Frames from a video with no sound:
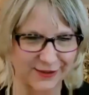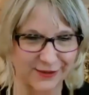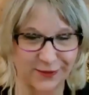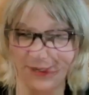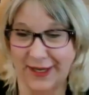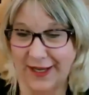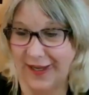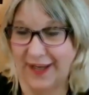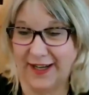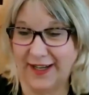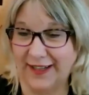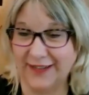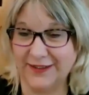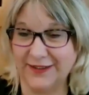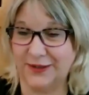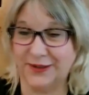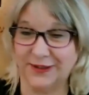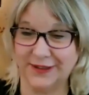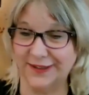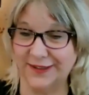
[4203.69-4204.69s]
Okay, I
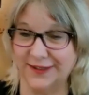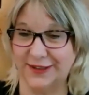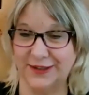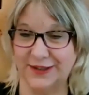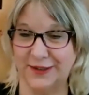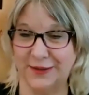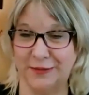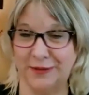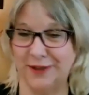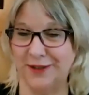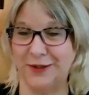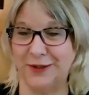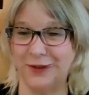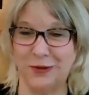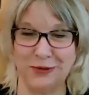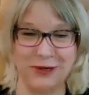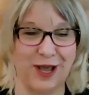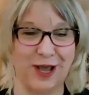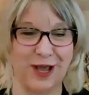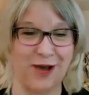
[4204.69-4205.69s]
answered it. She'll leave me
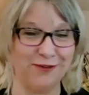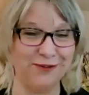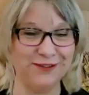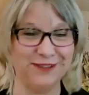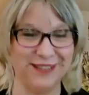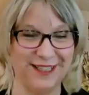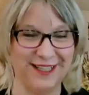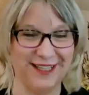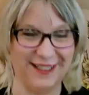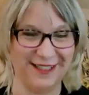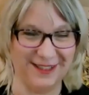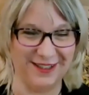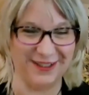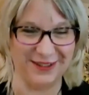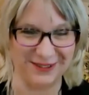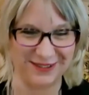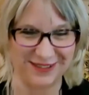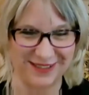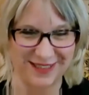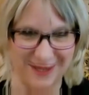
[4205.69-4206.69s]
alone now,
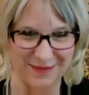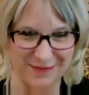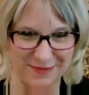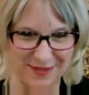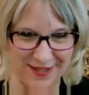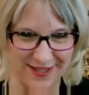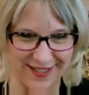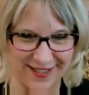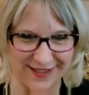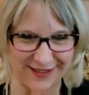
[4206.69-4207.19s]
type thing.